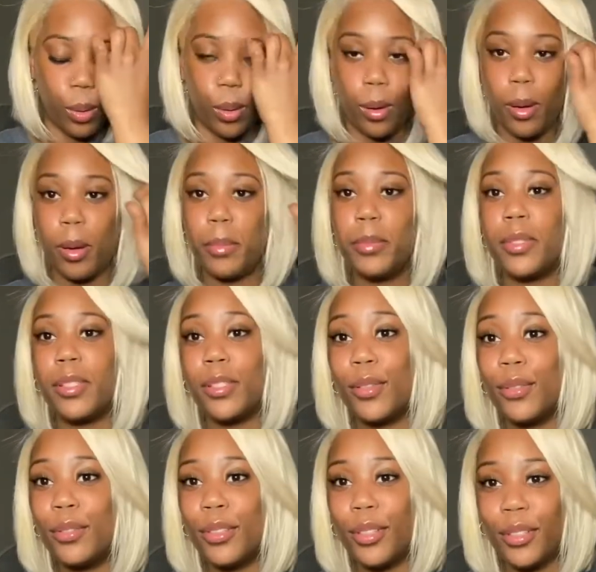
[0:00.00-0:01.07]
I'm
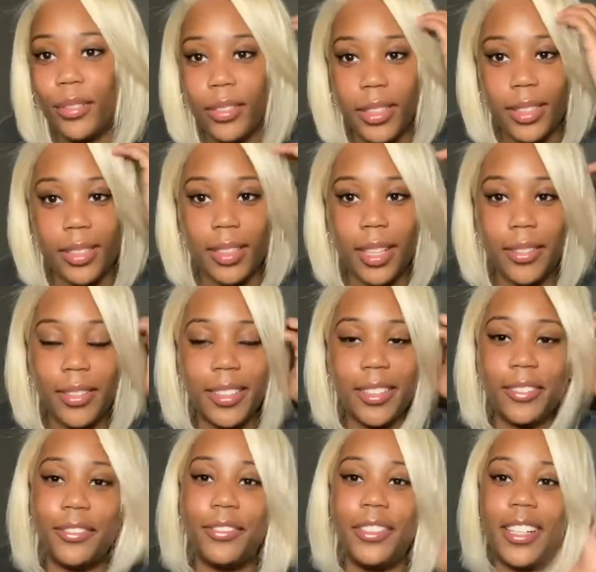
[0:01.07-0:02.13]
so nervous. Like, what
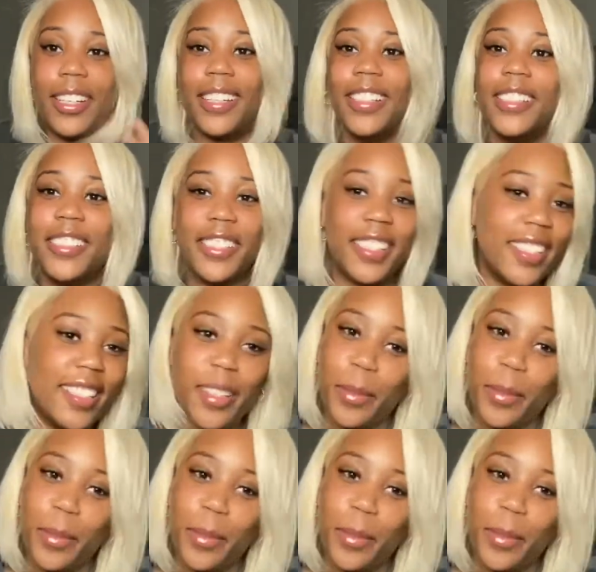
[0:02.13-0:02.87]
the fuck? Is she in here by